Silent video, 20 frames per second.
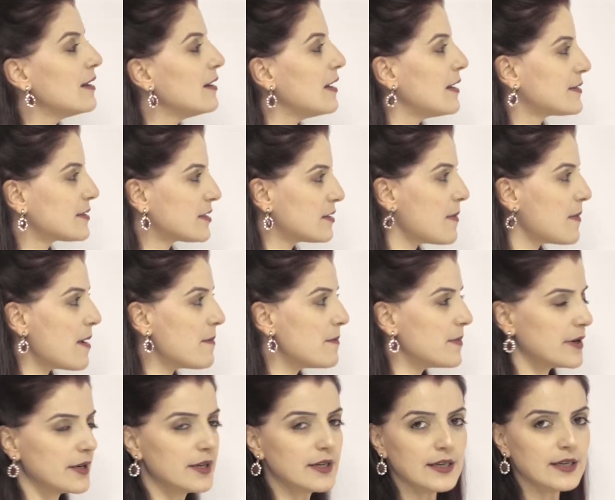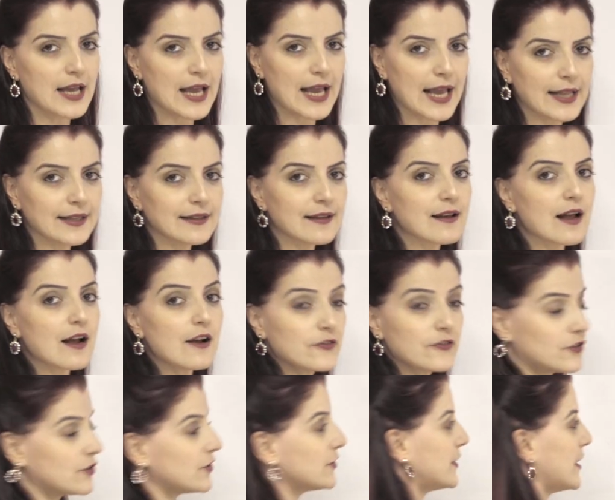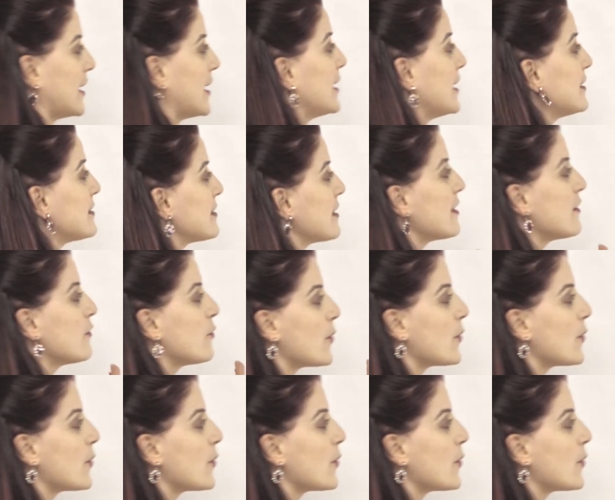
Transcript: let's remember, and then after that,